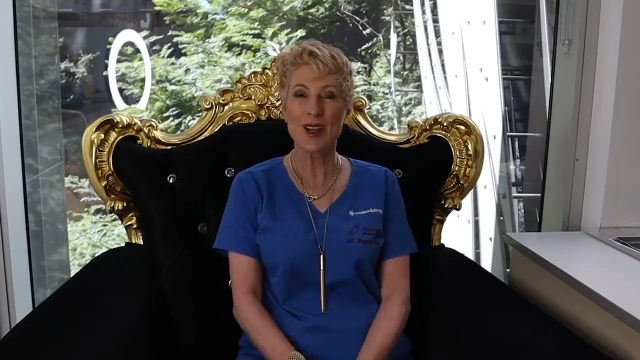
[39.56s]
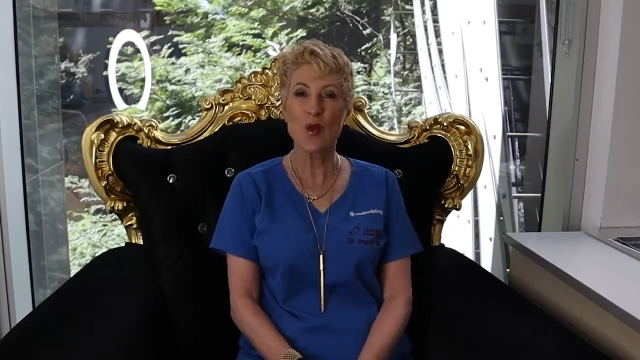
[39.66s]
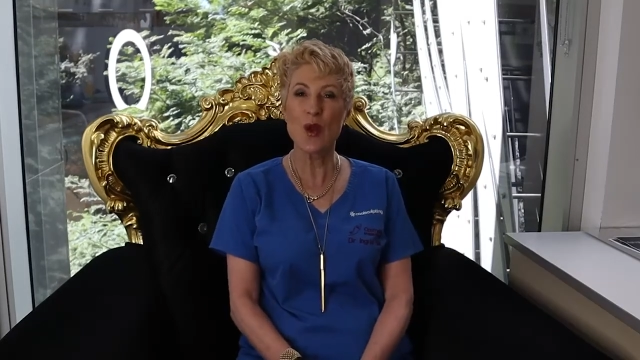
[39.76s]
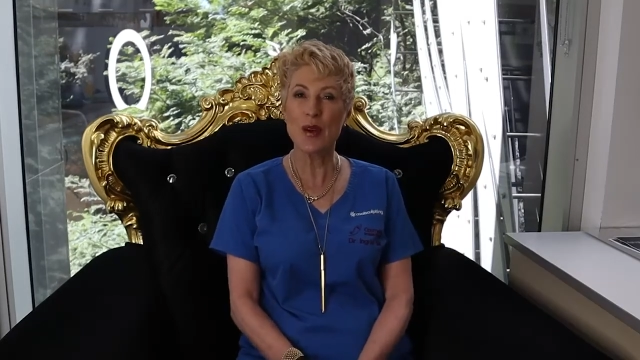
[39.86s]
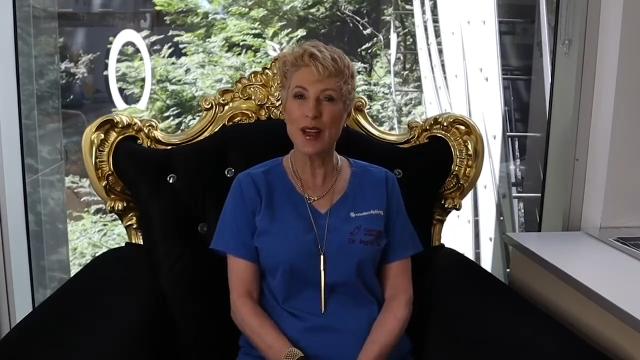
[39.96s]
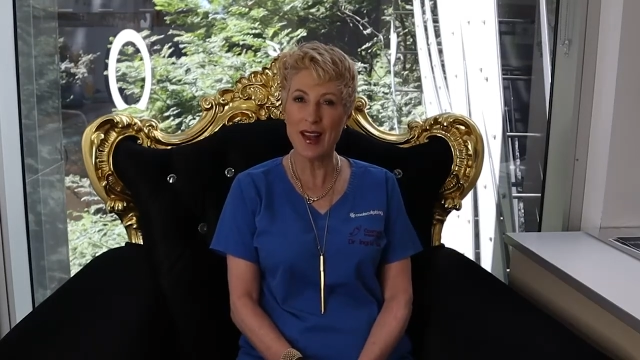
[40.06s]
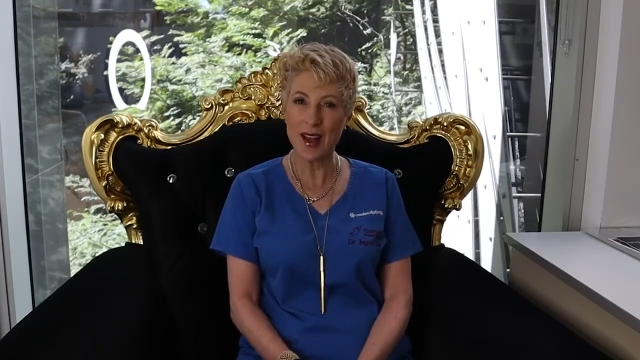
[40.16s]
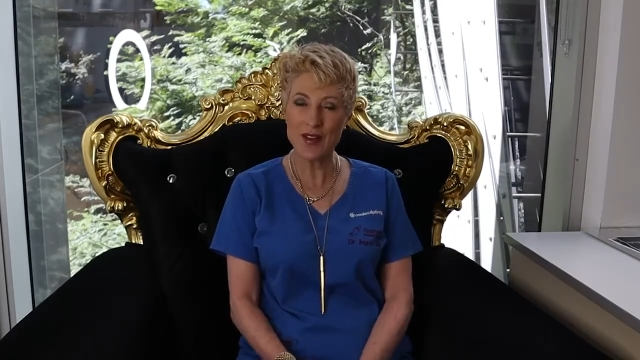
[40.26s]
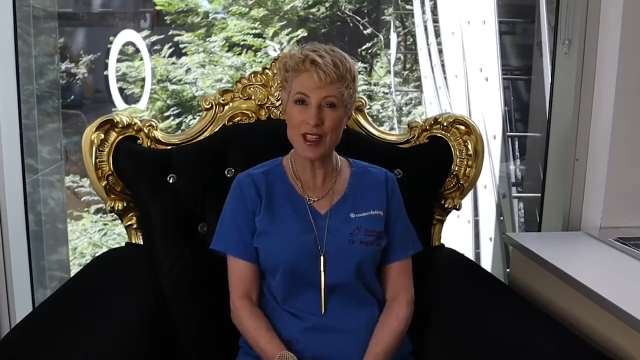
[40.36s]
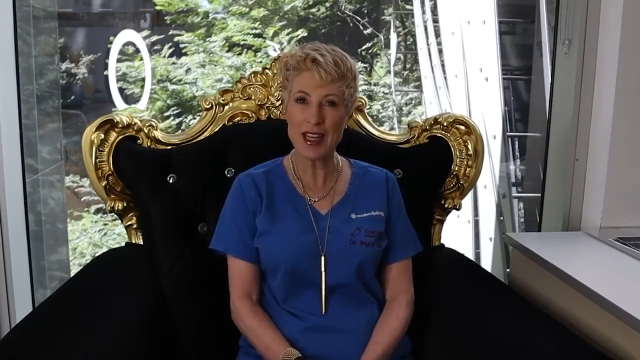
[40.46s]
We would
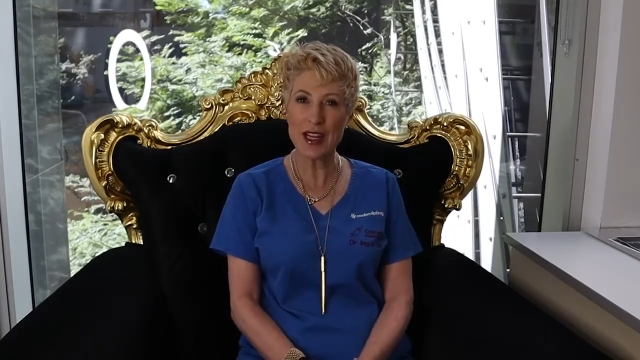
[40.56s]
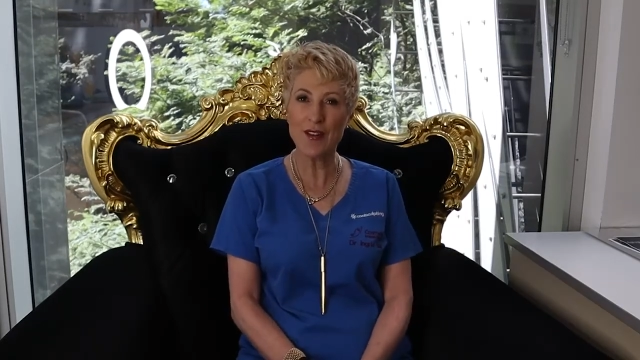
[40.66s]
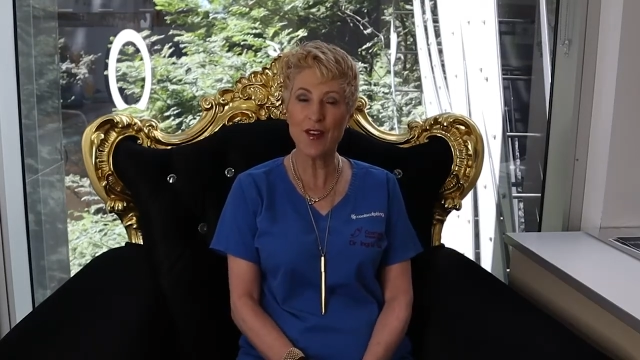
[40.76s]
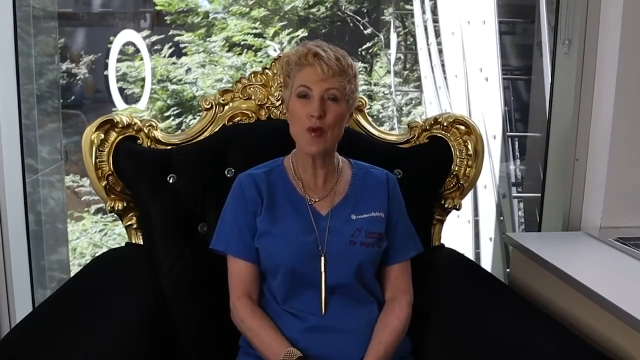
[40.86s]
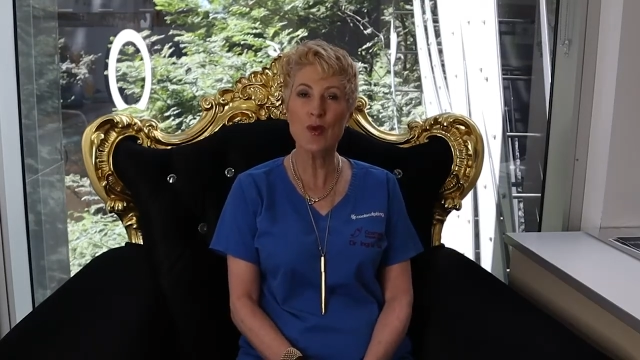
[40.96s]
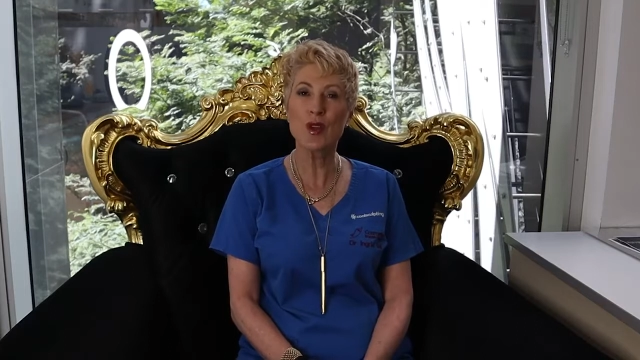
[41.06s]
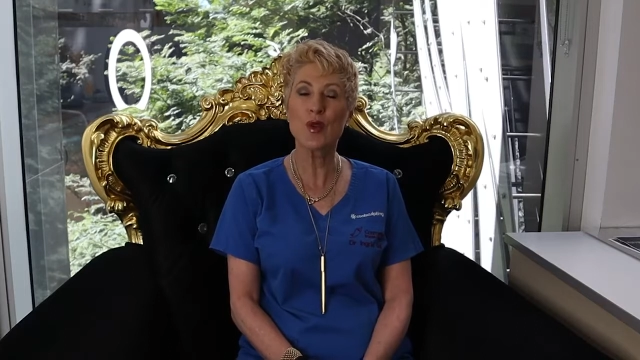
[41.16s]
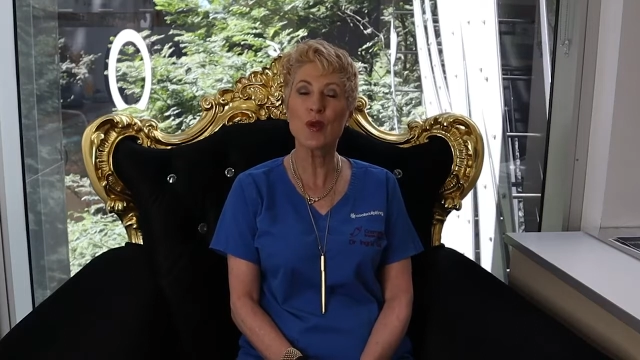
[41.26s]
love to hear from you,